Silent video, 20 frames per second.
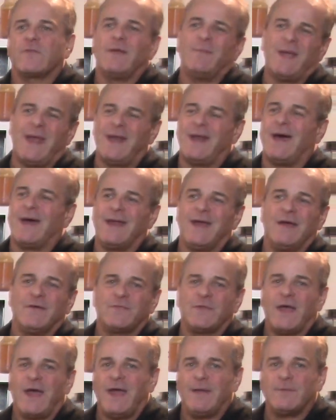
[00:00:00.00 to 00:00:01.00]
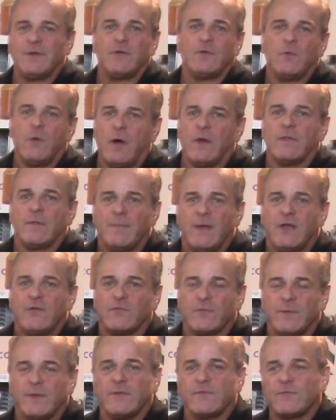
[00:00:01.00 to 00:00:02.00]
They may not have time to do all the
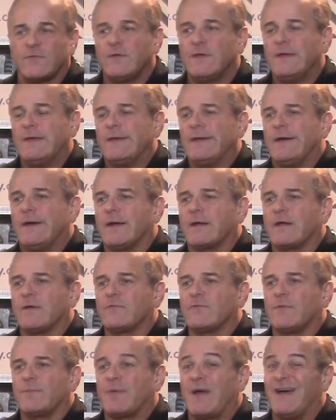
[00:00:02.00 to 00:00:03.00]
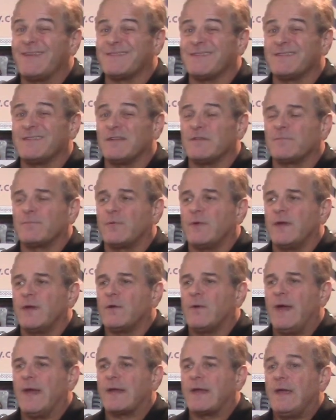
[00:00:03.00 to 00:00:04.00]
measurements because the process is pretty
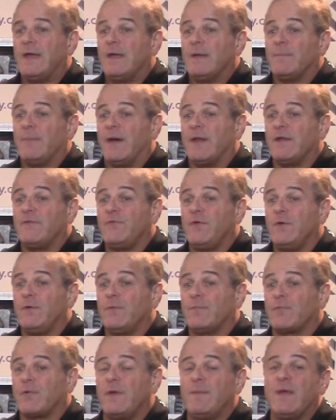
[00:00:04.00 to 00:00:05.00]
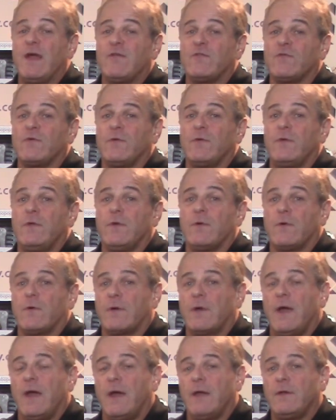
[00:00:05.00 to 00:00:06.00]
quick. But if you pre-measure
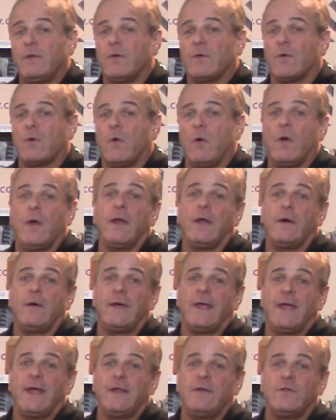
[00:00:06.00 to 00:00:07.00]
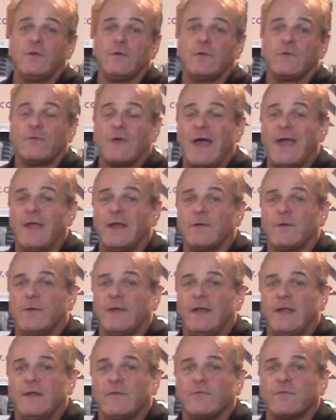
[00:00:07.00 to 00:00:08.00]
your, your oil and your dry
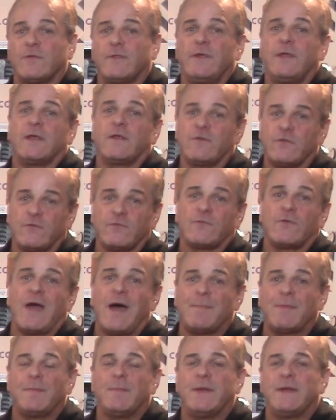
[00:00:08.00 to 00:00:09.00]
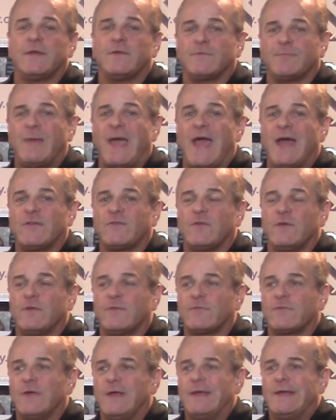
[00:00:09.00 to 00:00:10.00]
ingredients so that you can just drop them in as
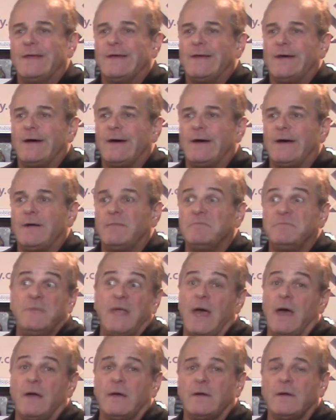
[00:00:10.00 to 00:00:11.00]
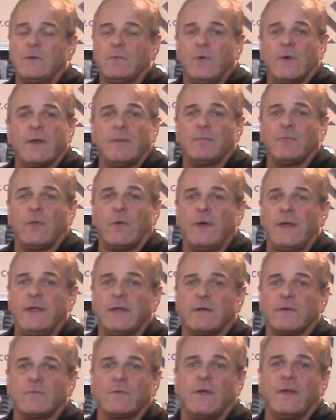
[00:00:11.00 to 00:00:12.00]
batches, um, yeah, one employee
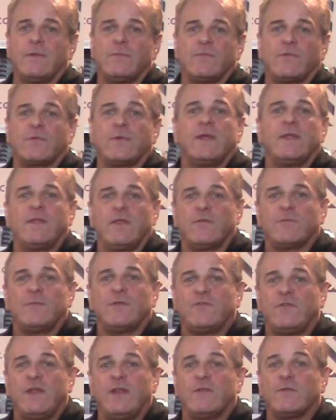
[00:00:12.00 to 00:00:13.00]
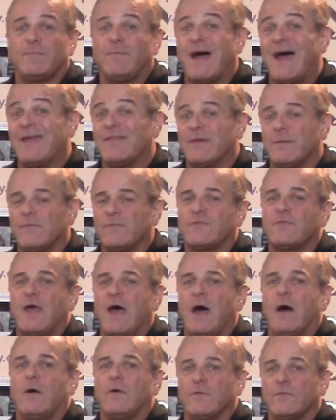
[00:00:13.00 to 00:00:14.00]
could run three of these machines by
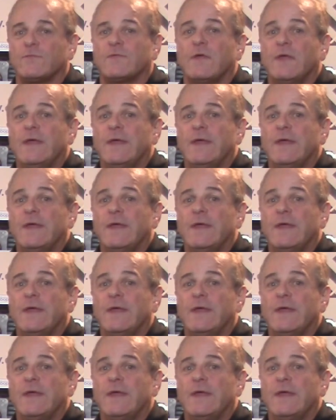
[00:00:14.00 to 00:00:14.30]
themselves.